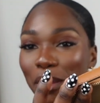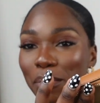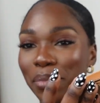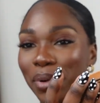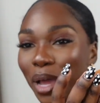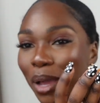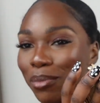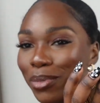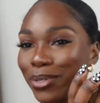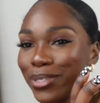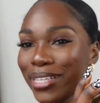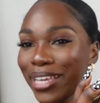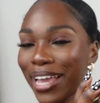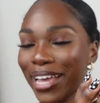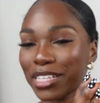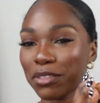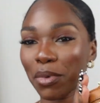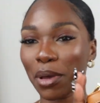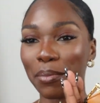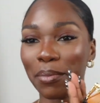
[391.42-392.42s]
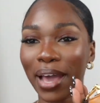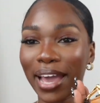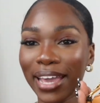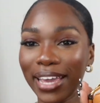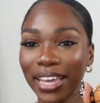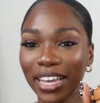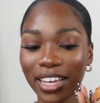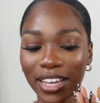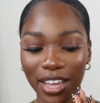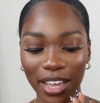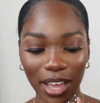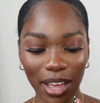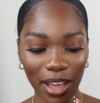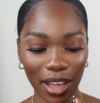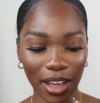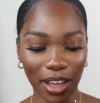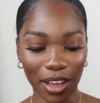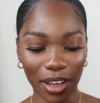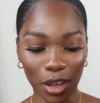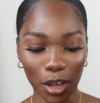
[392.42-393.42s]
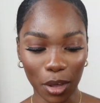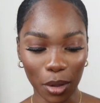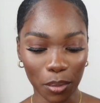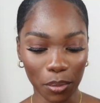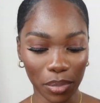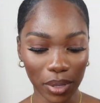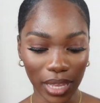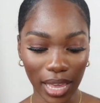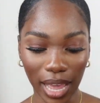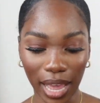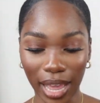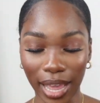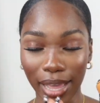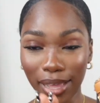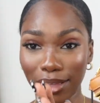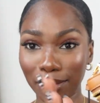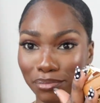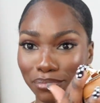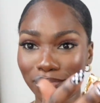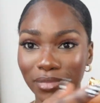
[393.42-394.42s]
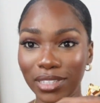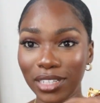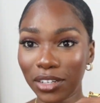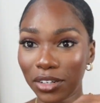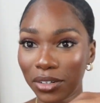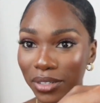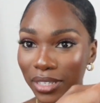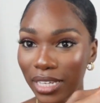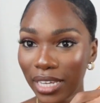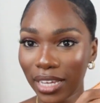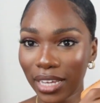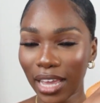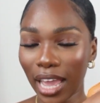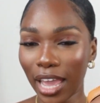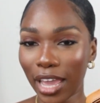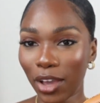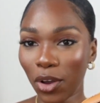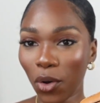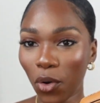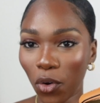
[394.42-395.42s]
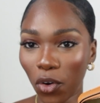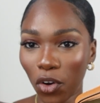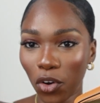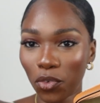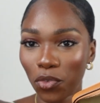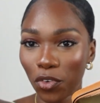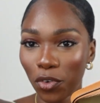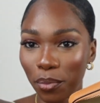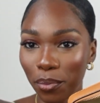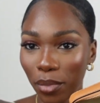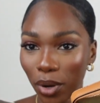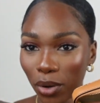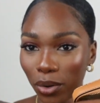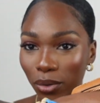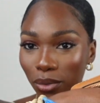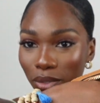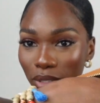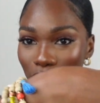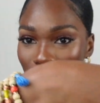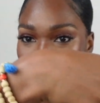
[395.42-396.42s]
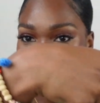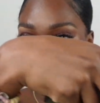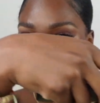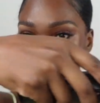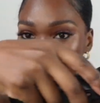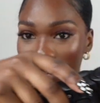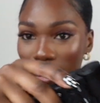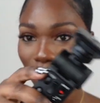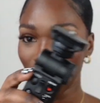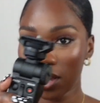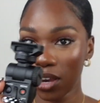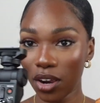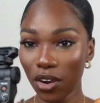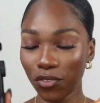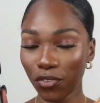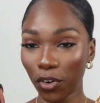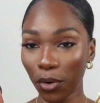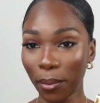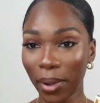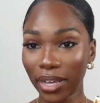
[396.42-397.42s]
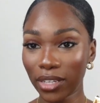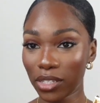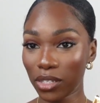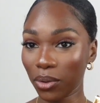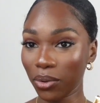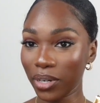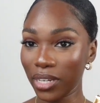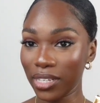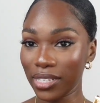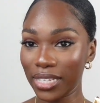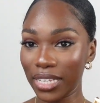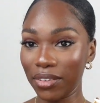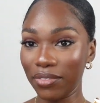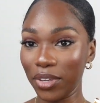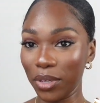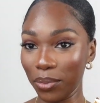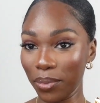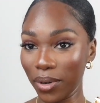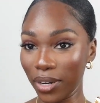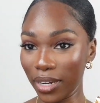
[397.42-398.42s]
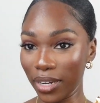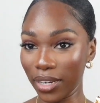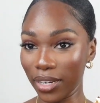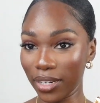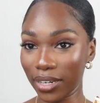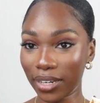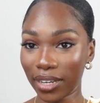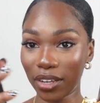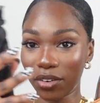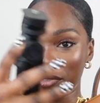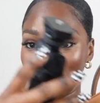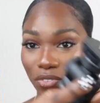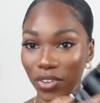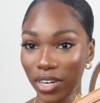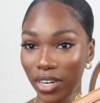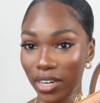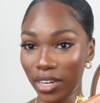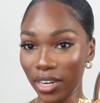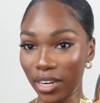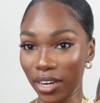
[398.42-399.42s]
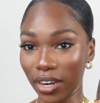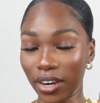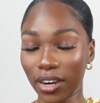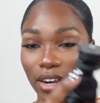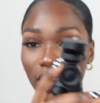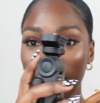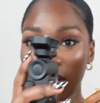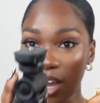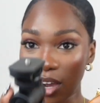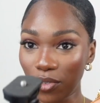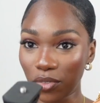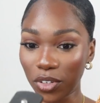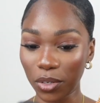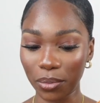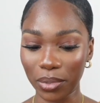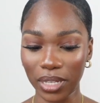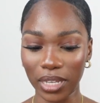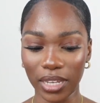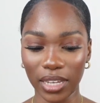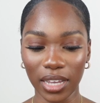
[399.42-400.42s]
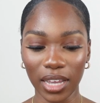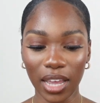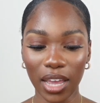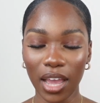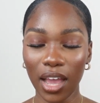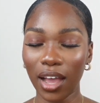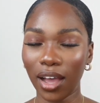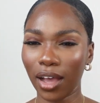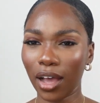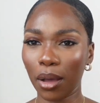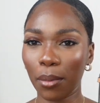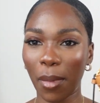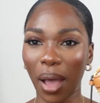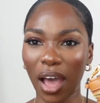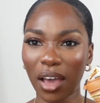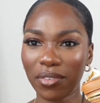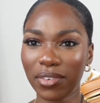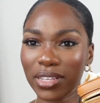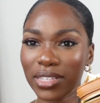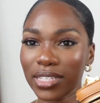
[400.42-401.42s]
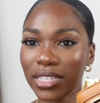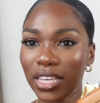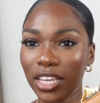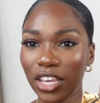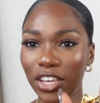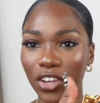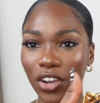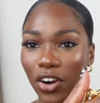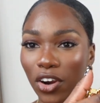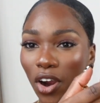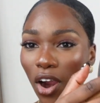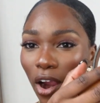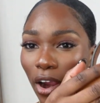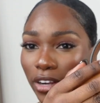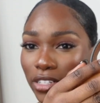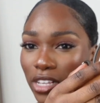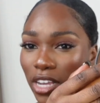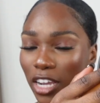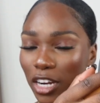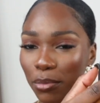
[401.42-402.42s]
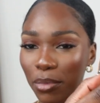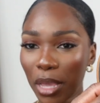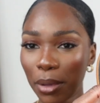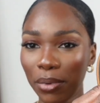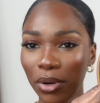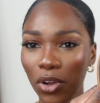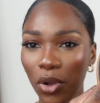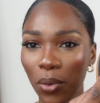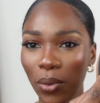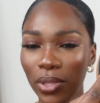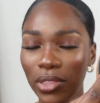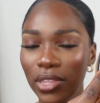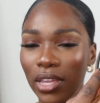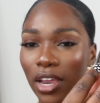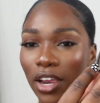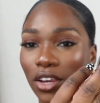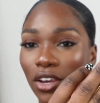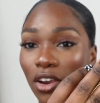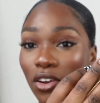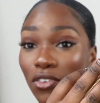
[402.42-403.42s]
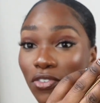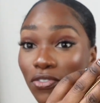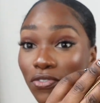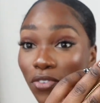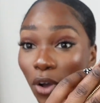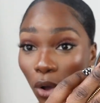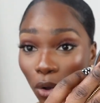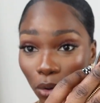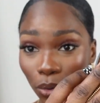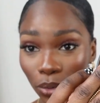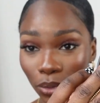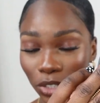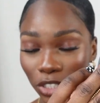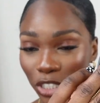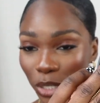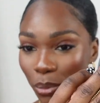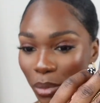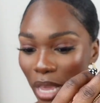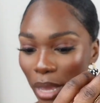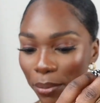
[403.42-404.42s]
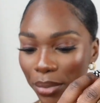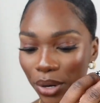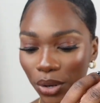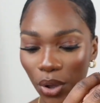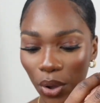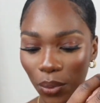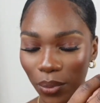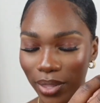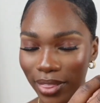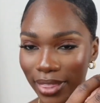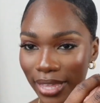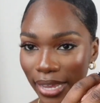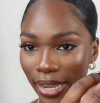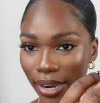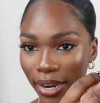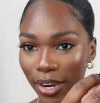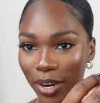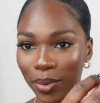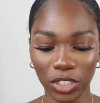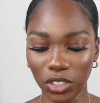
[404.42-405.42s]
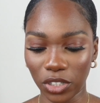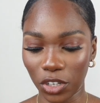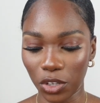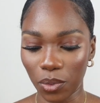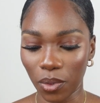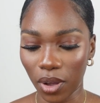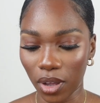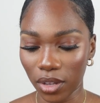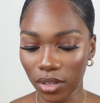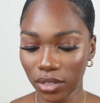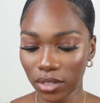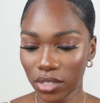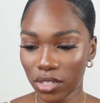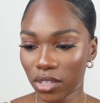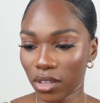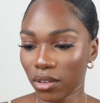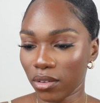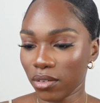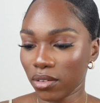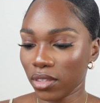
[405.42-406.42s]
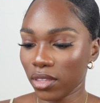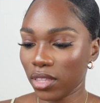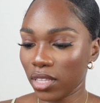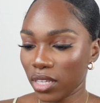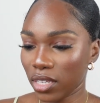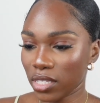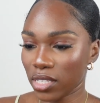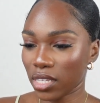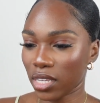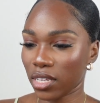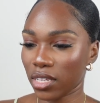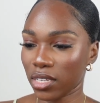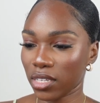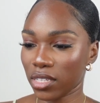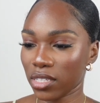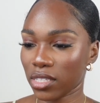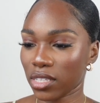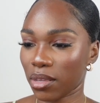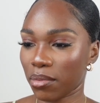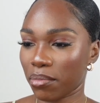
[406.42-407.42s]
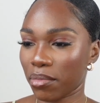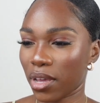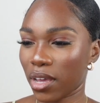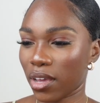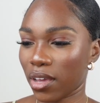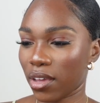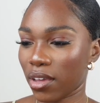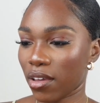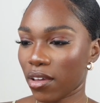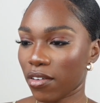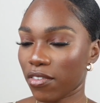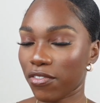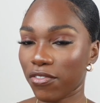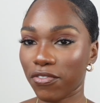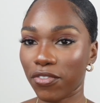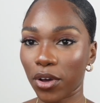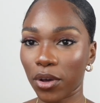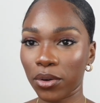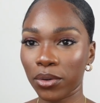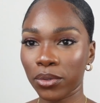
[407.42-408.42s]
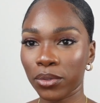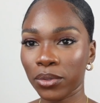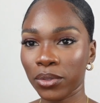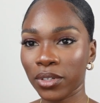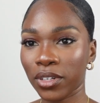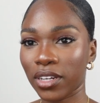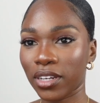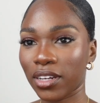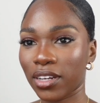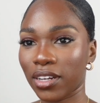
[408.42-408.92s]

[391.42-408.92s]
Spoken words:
but I'm using it as my mic. But yeah, literally a whole remote from my Sony ZV-1 can fit in here comfortably. Obviously, your cards are gonna be able to go in there. Your phone should be able to go in there. Let me show you all. So this is my phone.